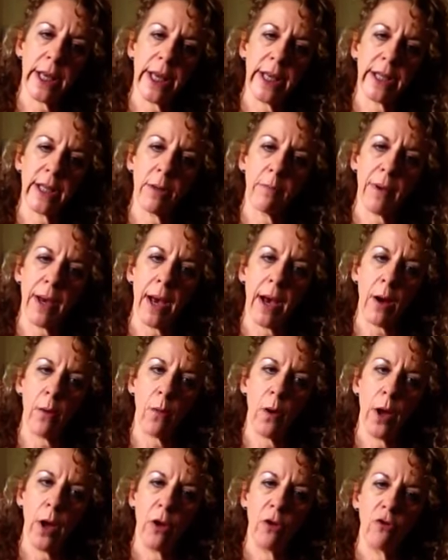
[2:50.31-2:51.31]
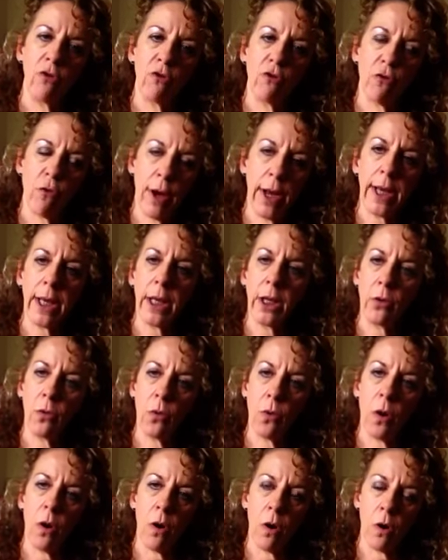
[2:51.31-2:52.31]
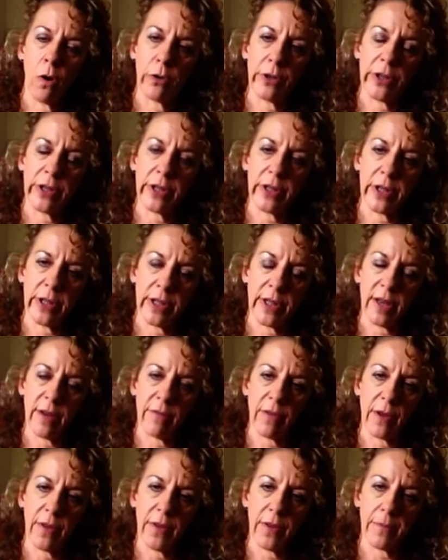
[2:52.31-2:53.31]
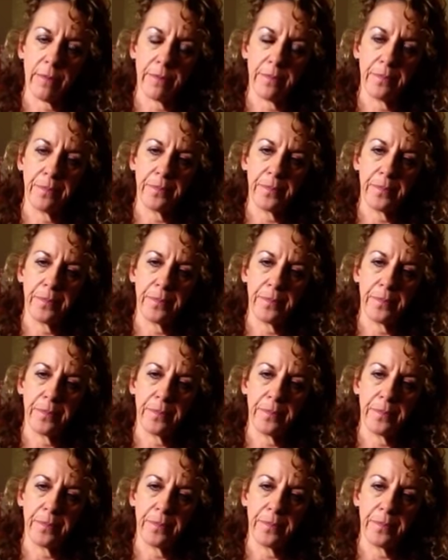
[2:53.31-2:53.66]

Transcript: it's about trying your hardest at everything.